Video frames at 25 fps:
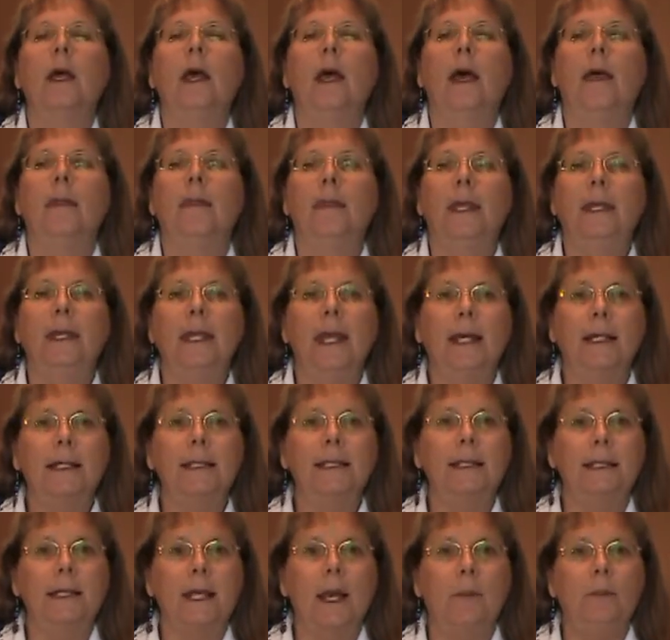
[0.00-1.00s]
And the
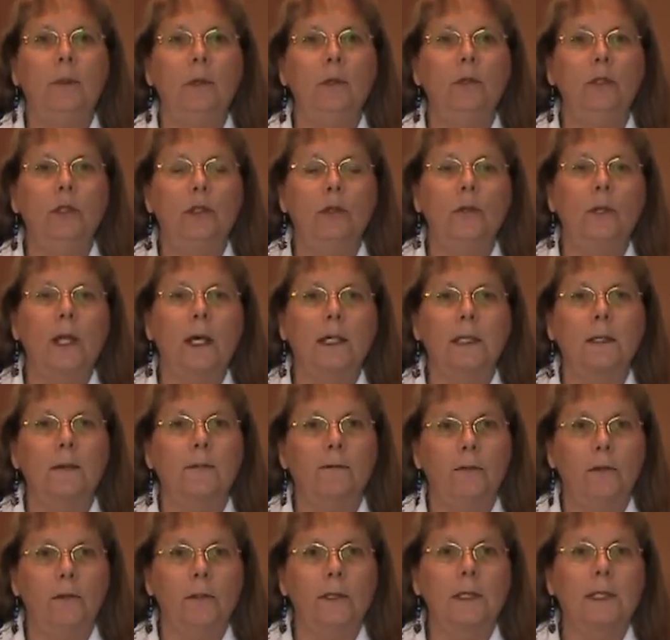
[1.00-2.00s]
next step you do, that's the
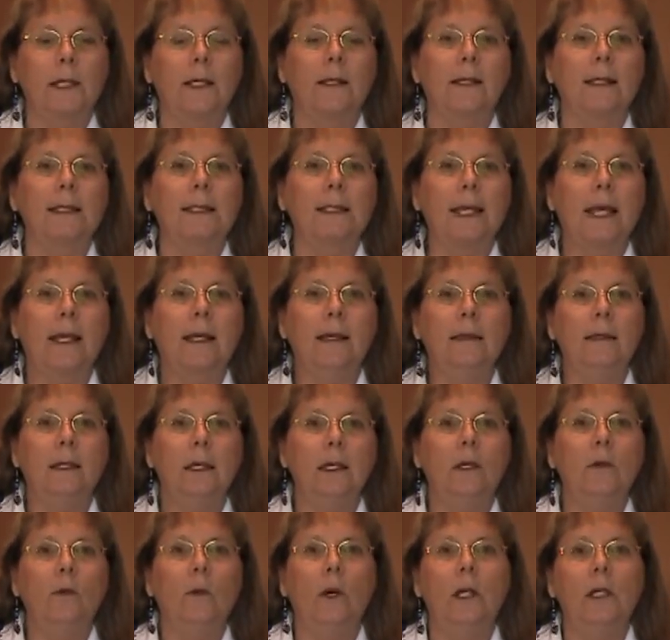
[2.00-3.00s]
first thing. The second
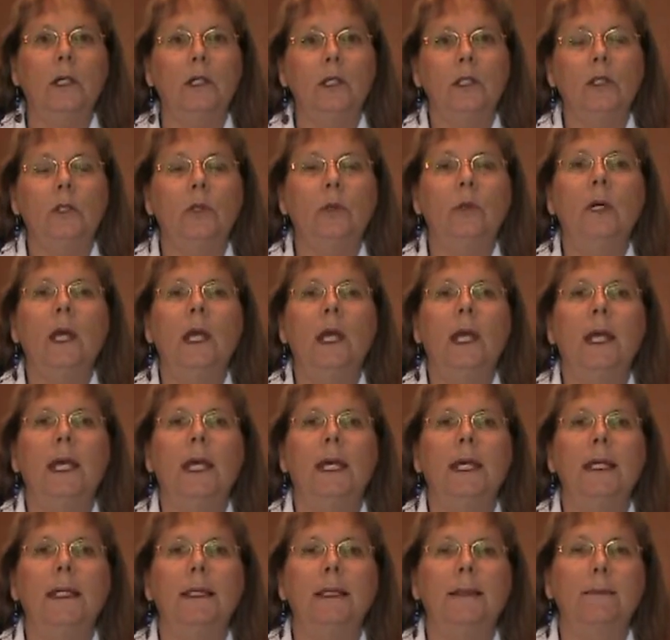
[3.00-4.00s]
thing you want to do
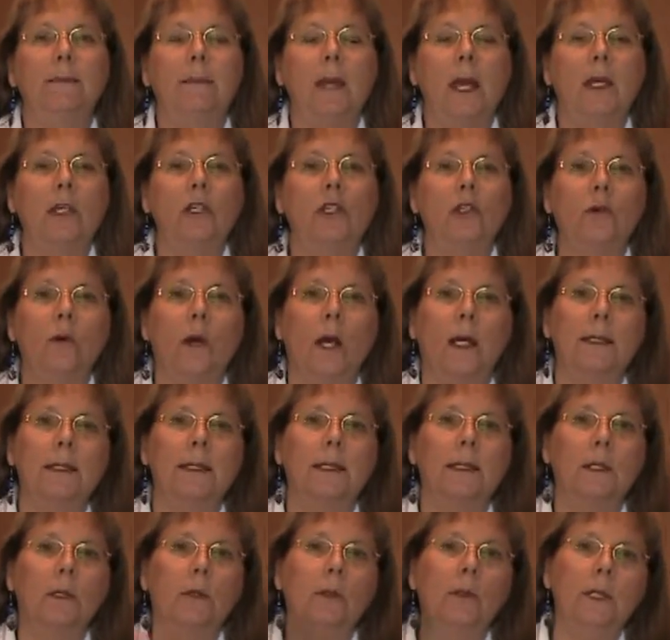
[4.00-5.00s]
is measure on
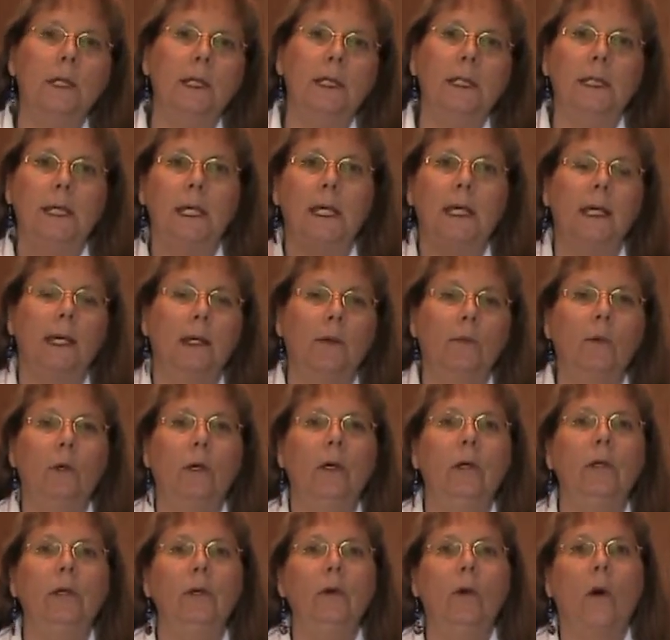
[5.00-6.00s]
0 to 10
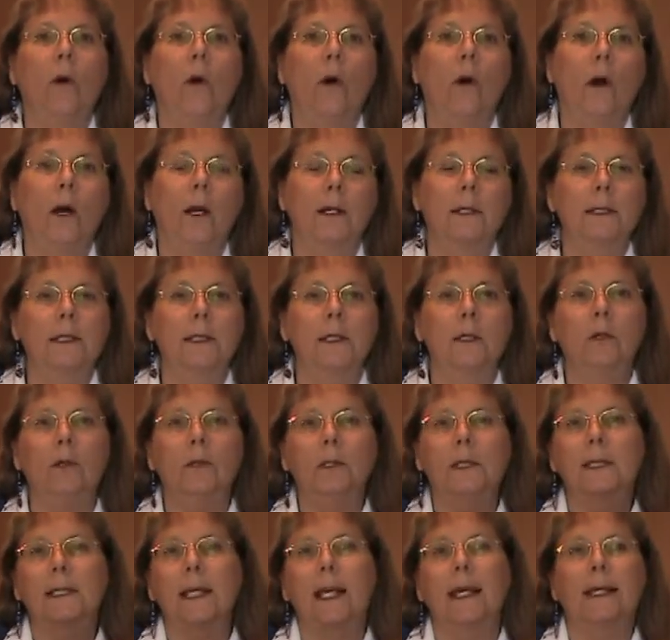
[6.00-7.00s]
where you are. 0
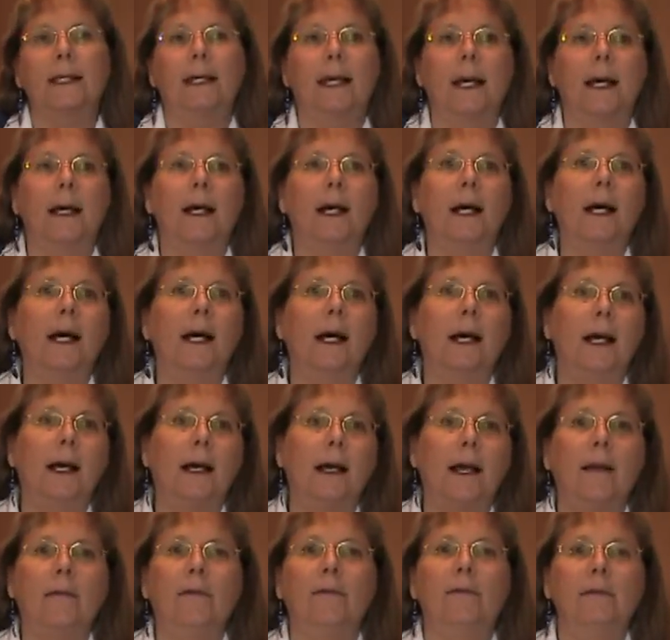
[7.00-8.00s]
is like,
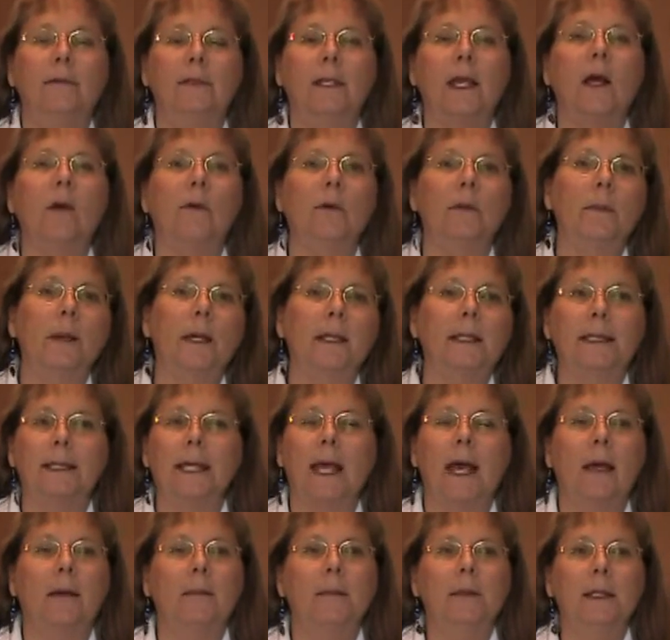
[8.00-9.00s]
I've dealt with my
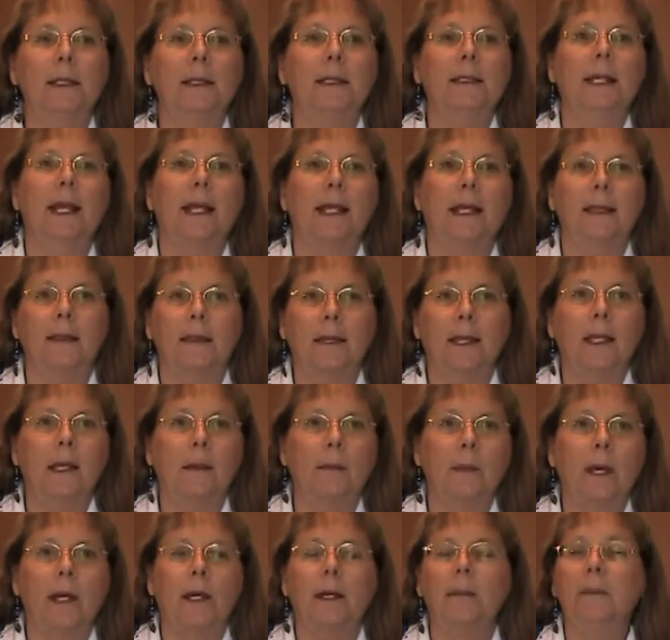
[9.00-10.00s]
sadness and I can think
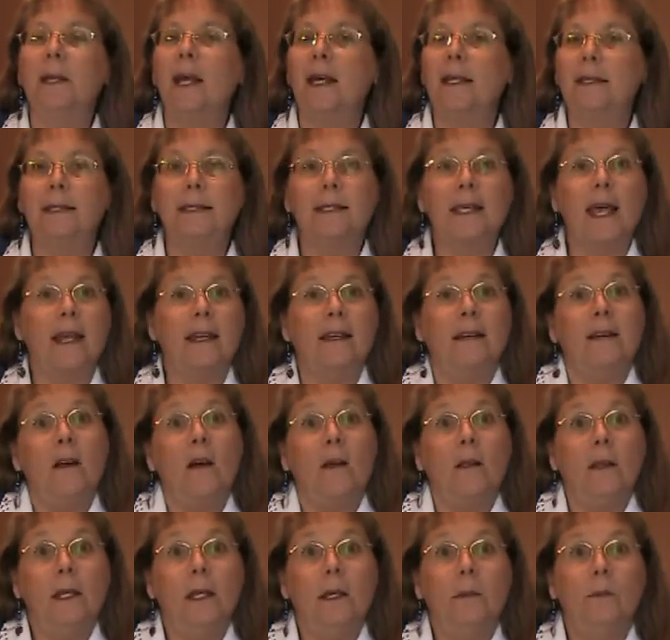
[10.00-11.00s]
about it. I'm not sad at
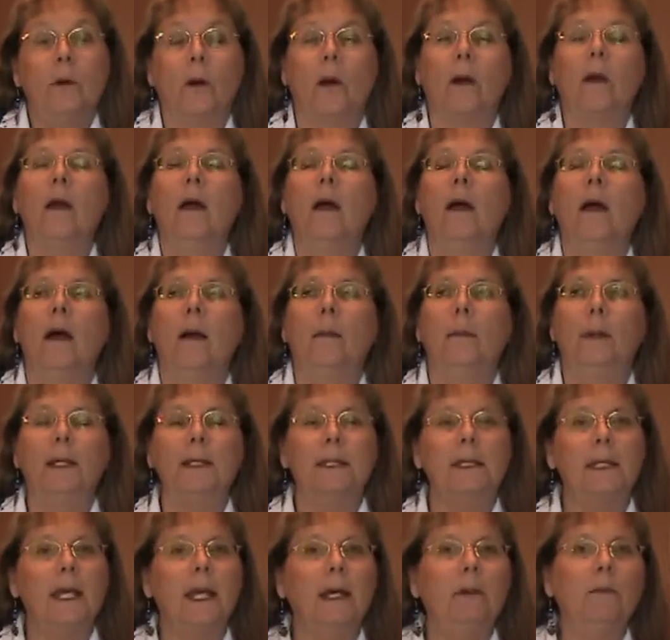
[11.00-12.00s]
all anymore.
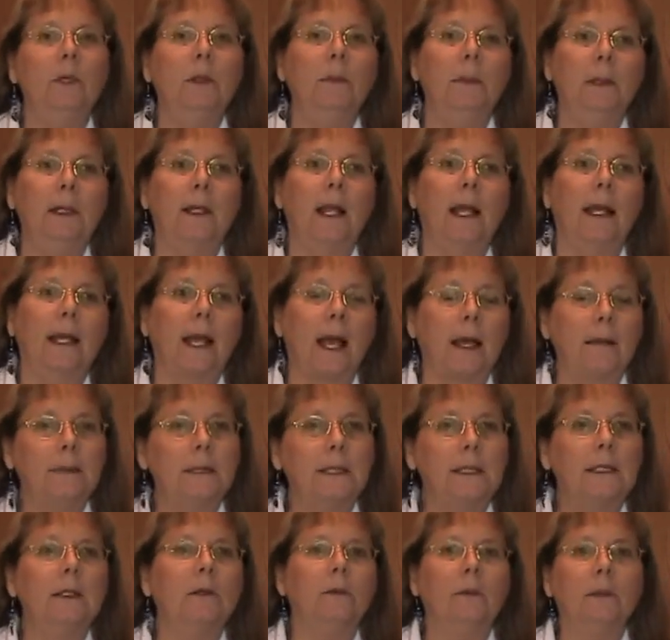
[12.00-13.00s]
But 10 would be like, I'm
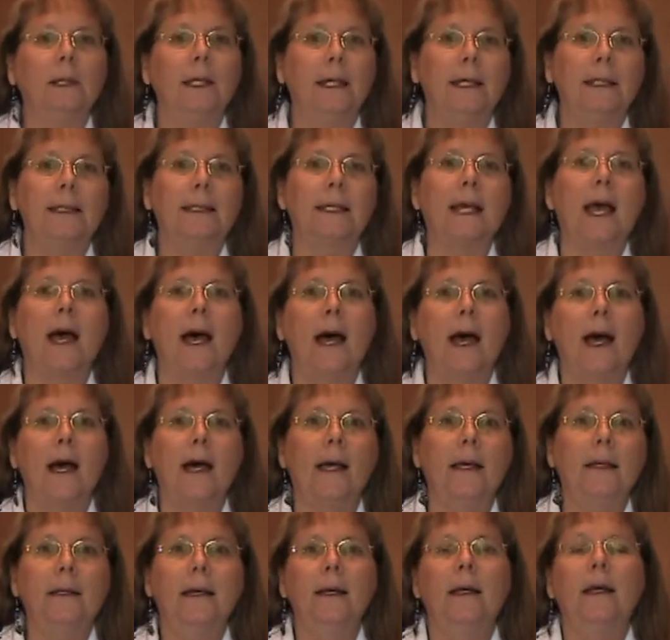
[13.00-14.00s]
still really
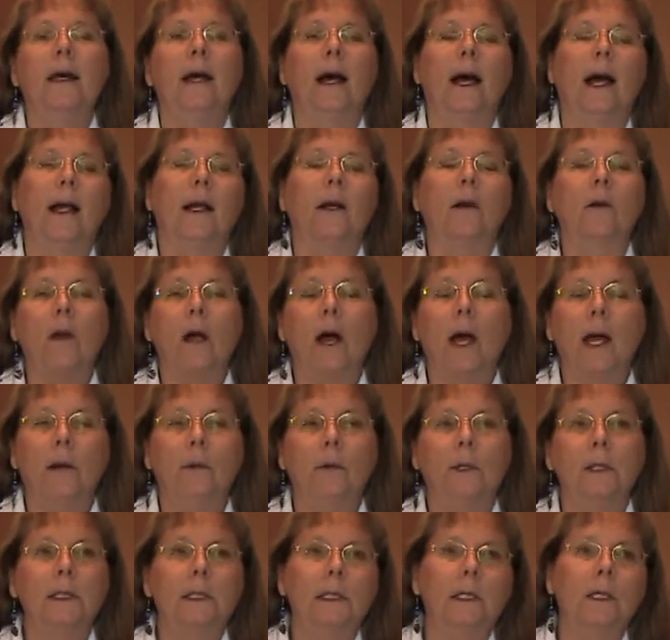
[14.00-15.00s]
sad. I cry
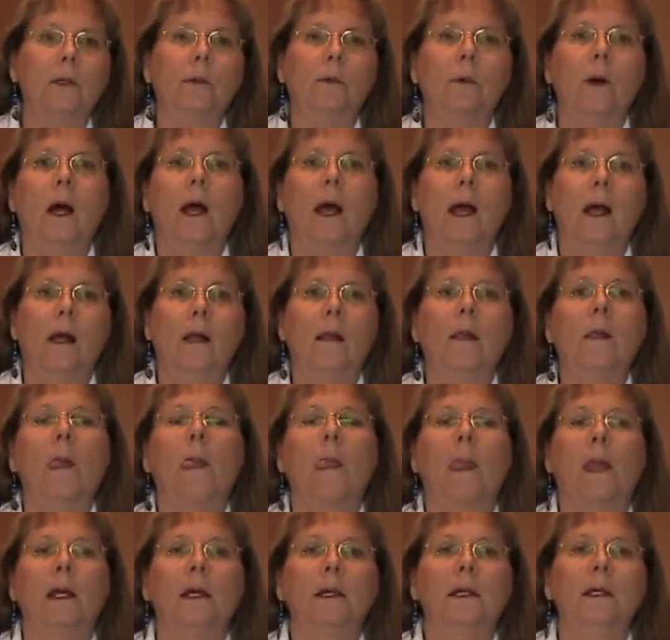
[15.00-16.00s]
once in a while.
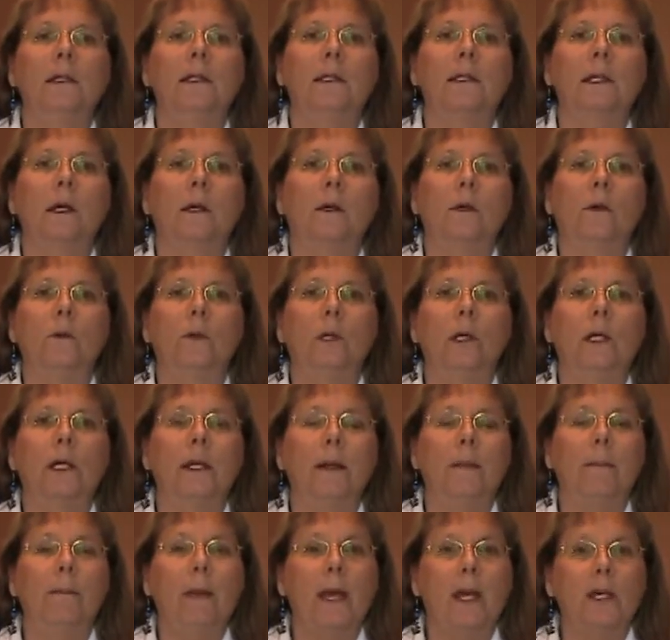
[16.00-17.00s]
So we're
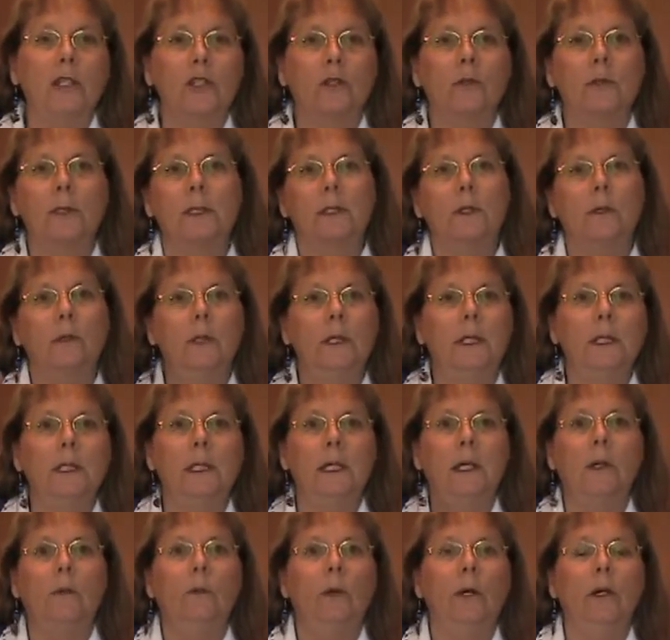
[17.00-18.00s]
going to measure 0 to
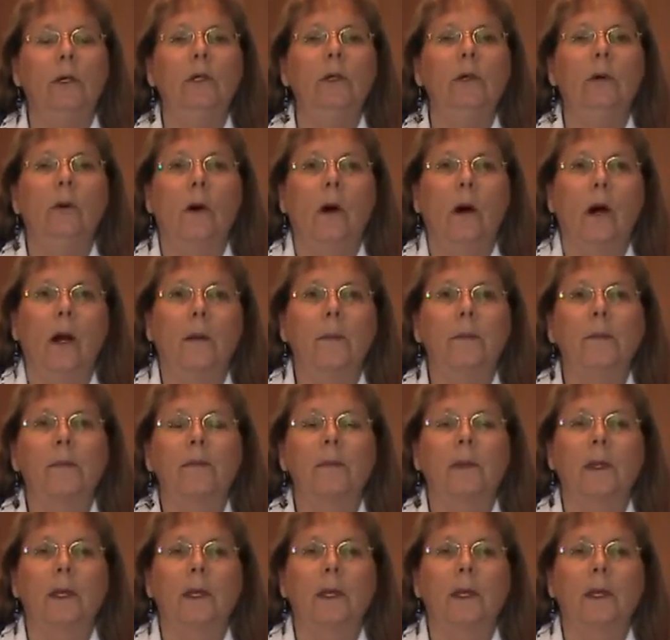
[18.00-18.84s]
10 where you are.